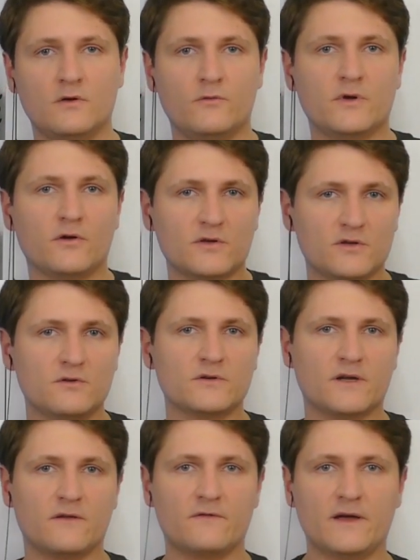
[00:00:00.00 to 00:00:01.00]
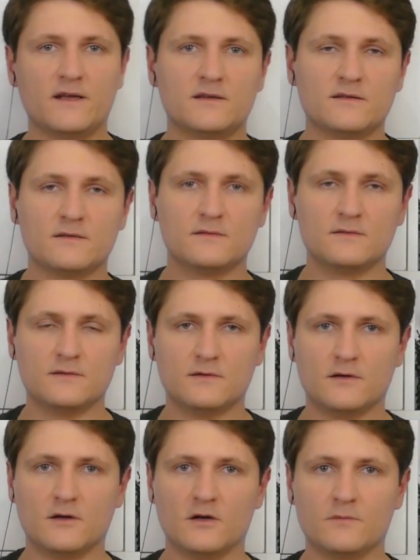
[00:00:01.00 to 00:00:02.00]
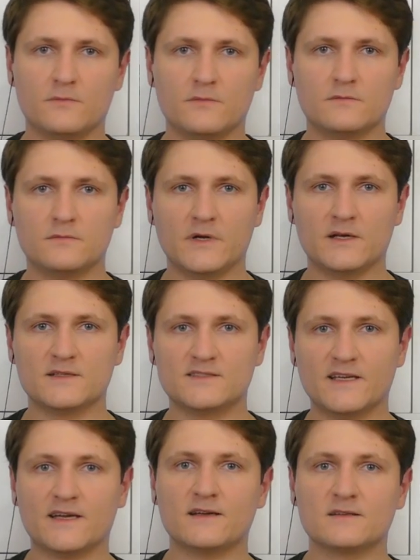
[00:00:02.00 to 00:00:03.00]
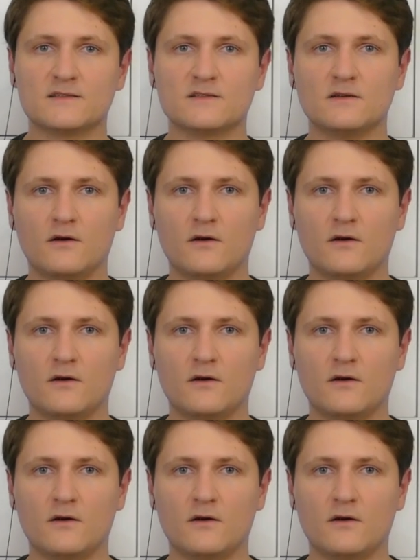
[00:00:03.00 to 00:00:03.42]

We're going to look at that um, in a second